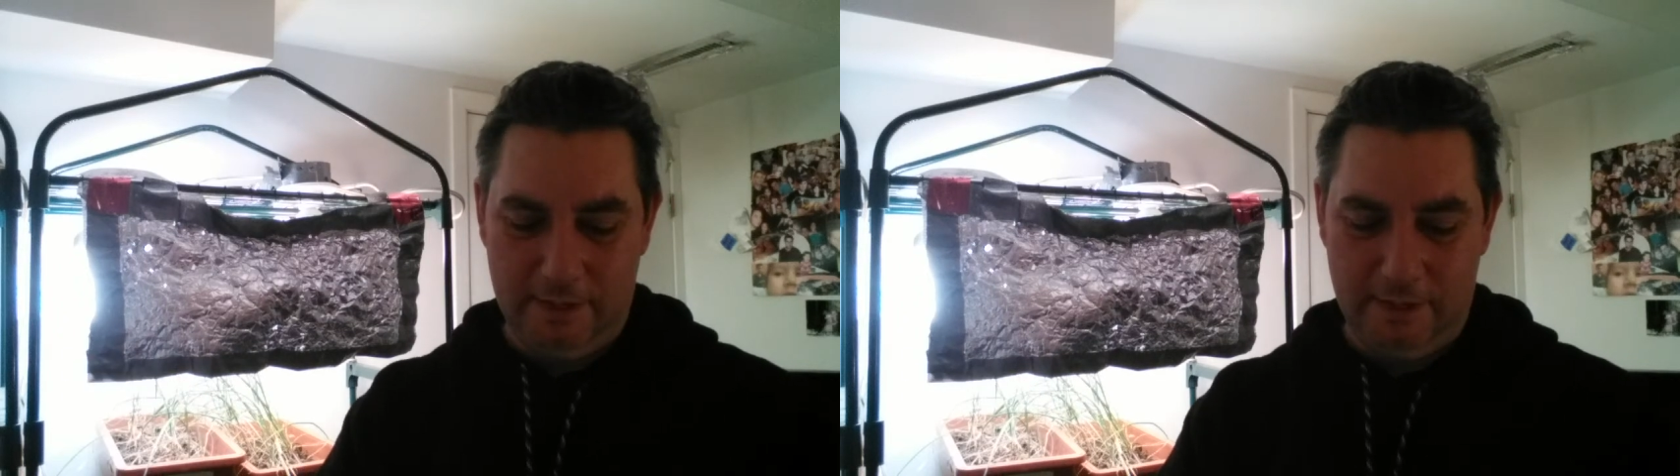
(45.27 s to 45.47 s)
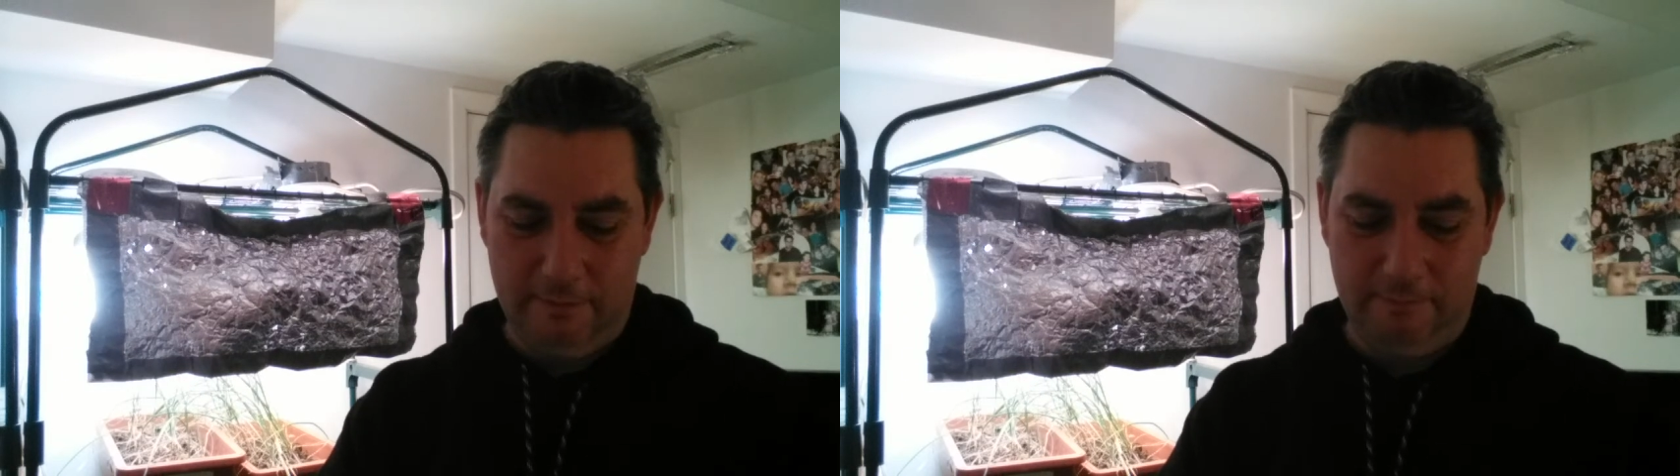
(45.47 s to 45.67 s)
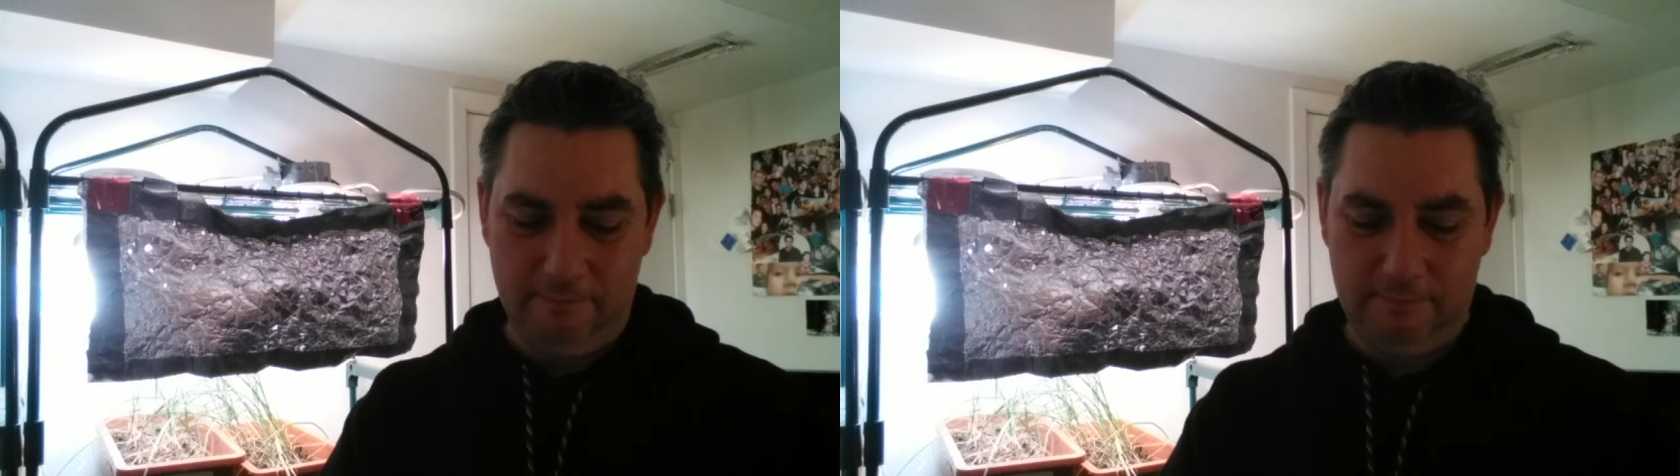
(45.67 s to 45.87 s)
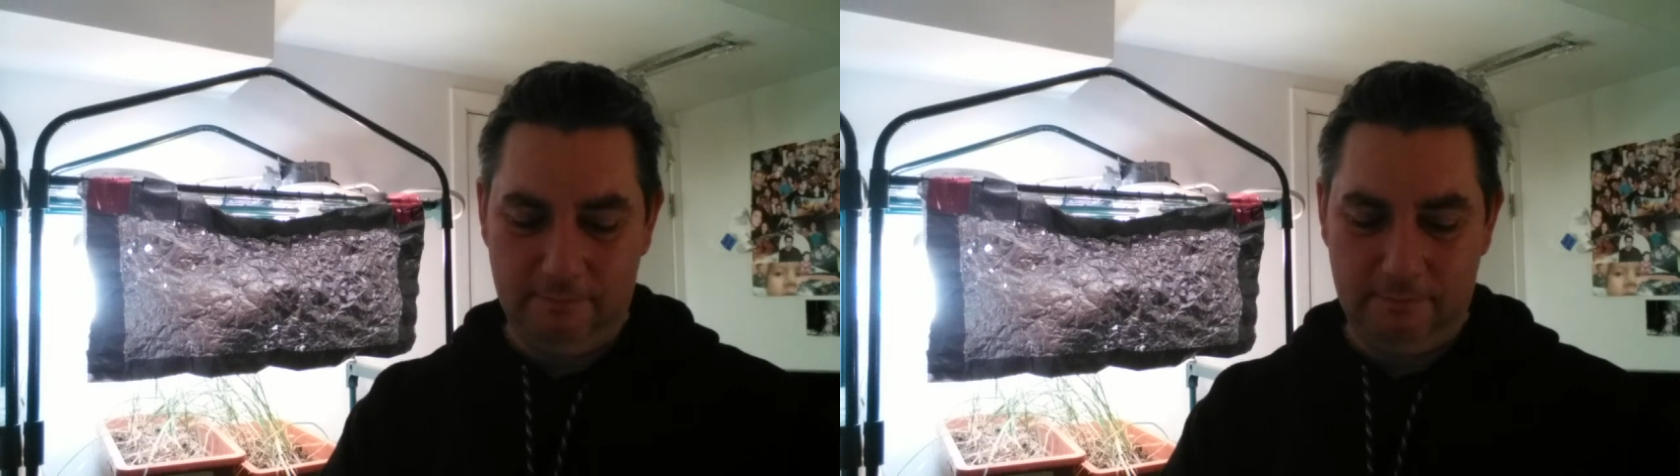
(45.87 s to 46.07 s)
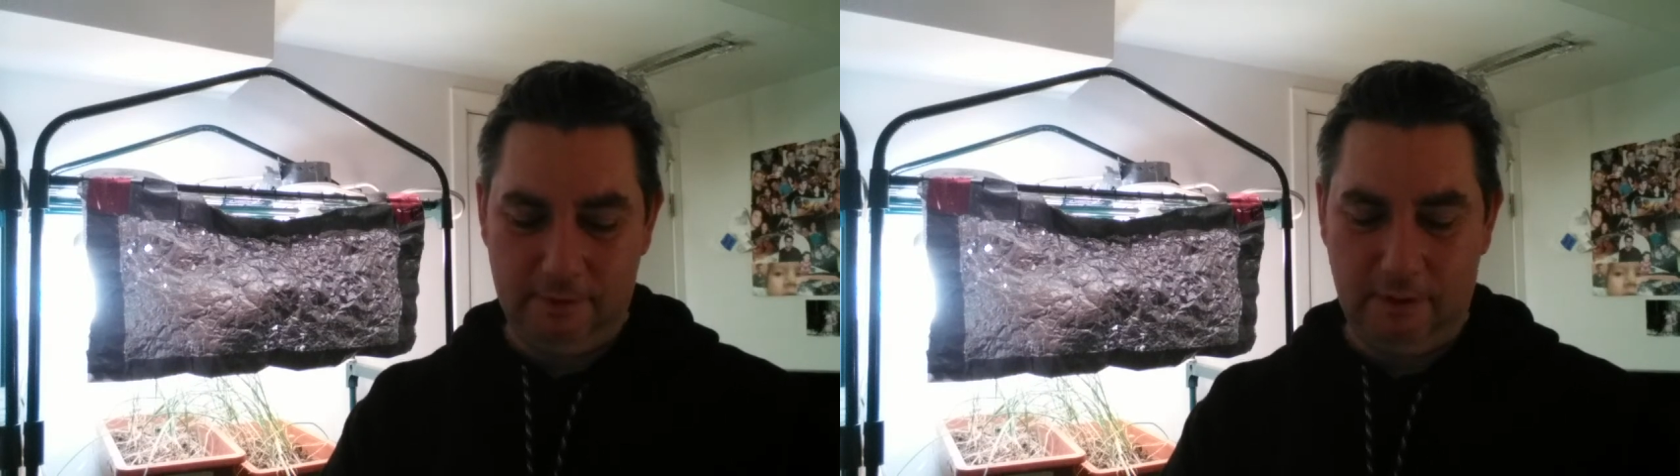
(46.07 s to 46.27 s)
um,
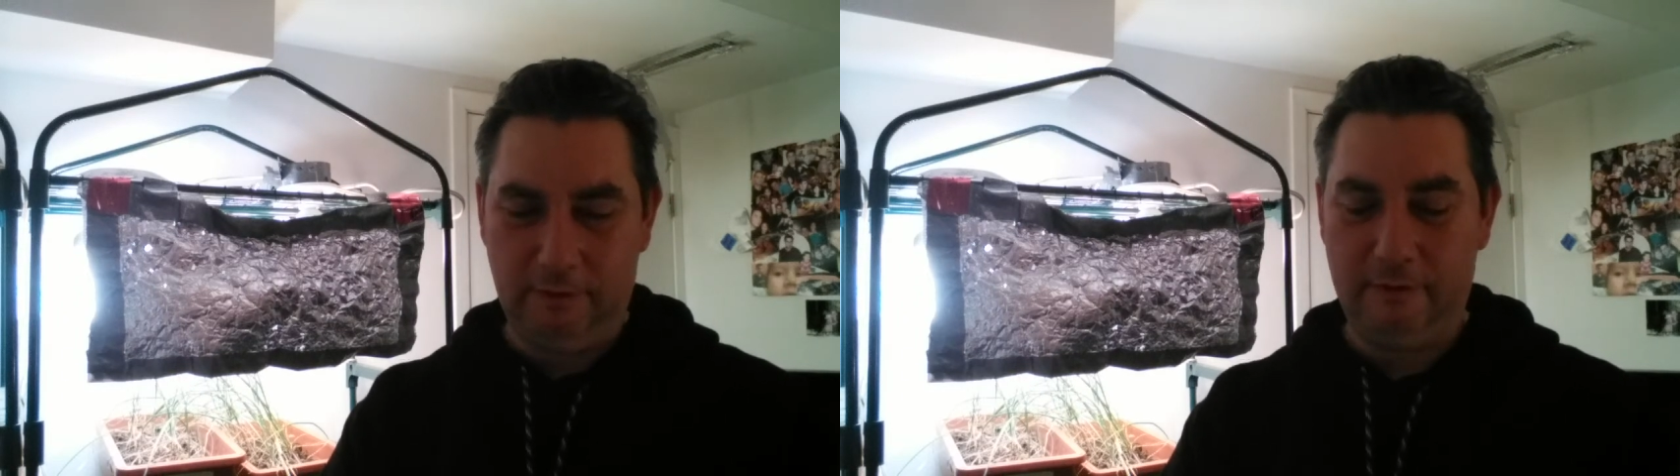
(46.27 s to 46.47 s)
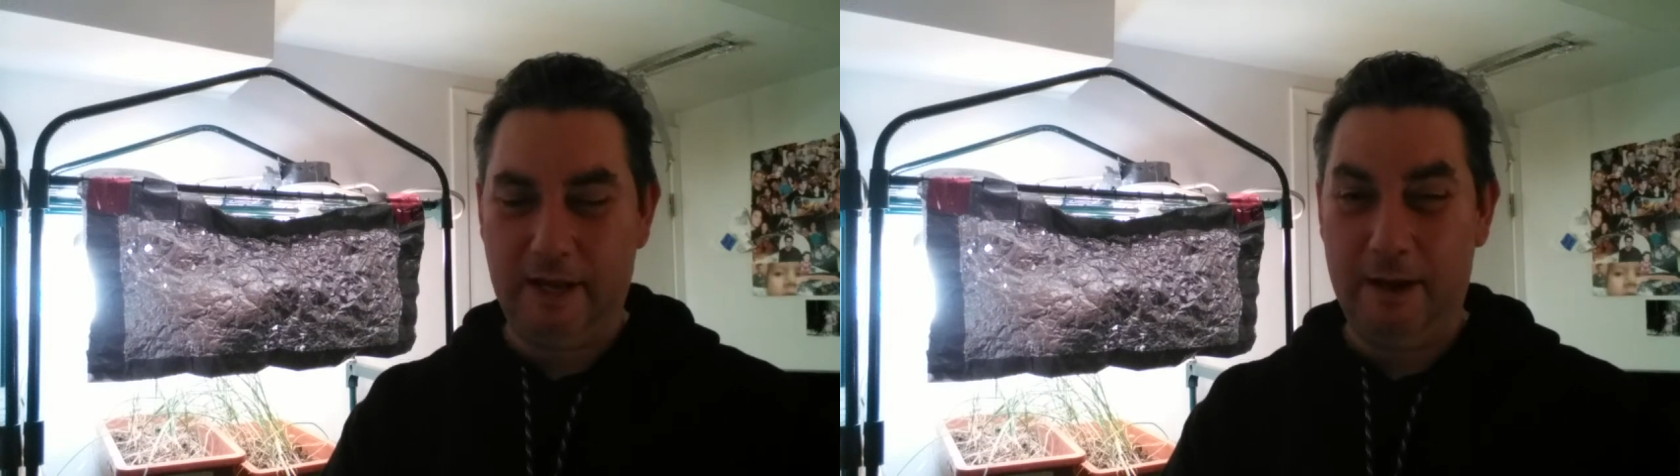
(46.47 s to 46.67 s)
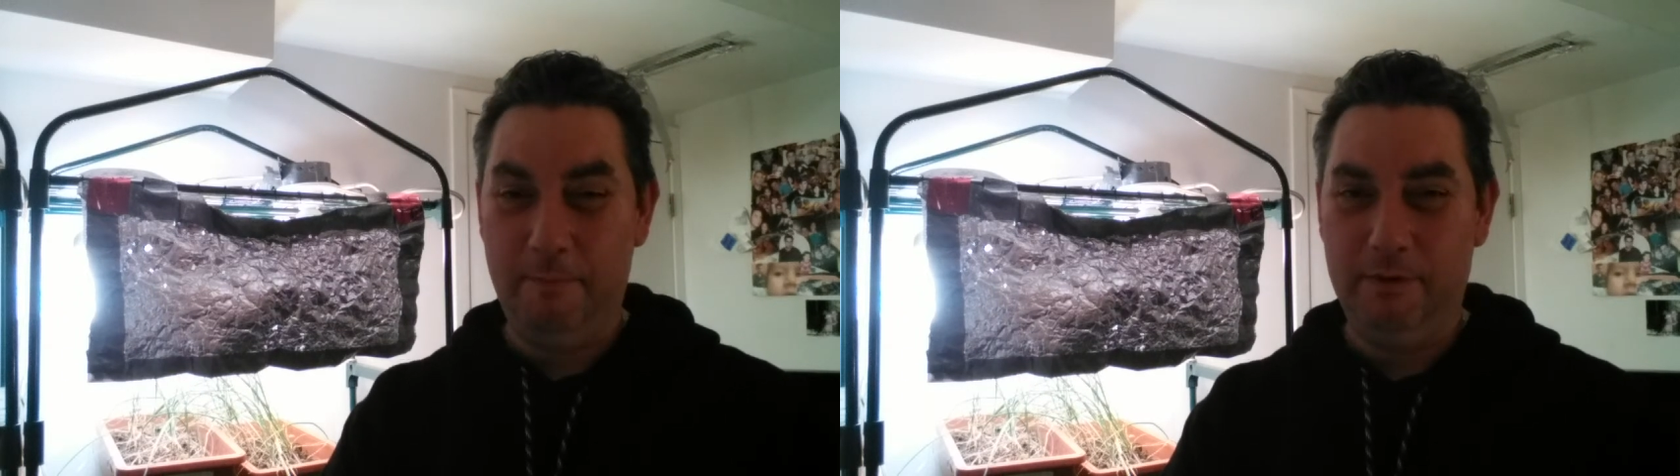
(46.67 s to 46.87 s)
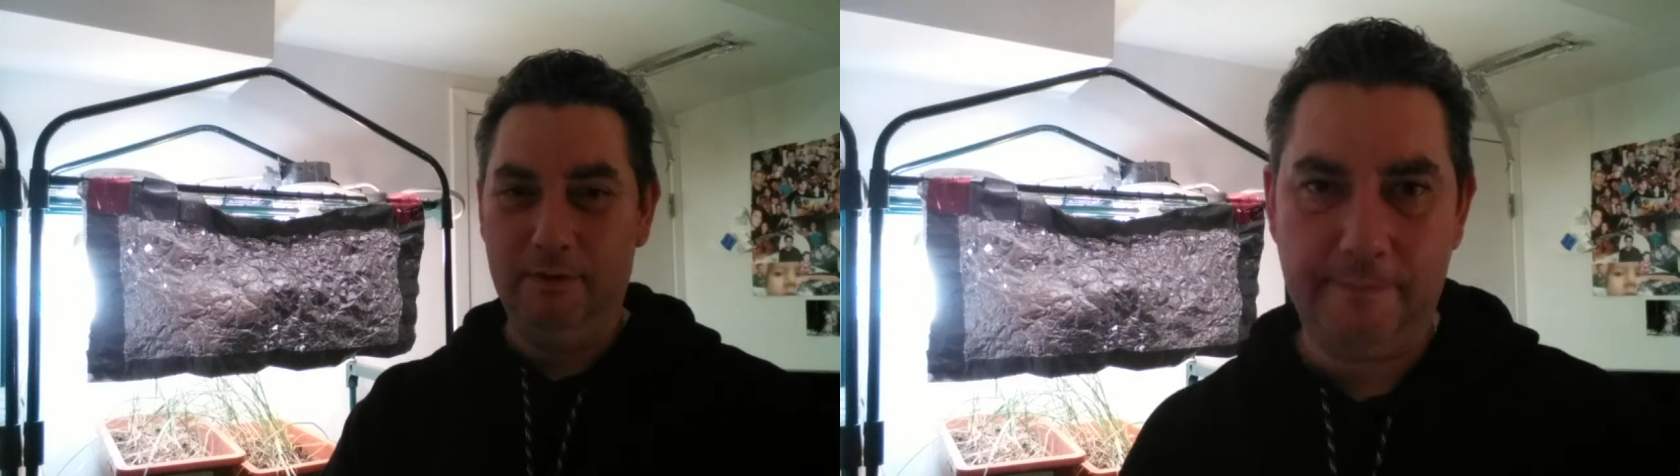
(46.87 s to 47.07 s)
called the scape.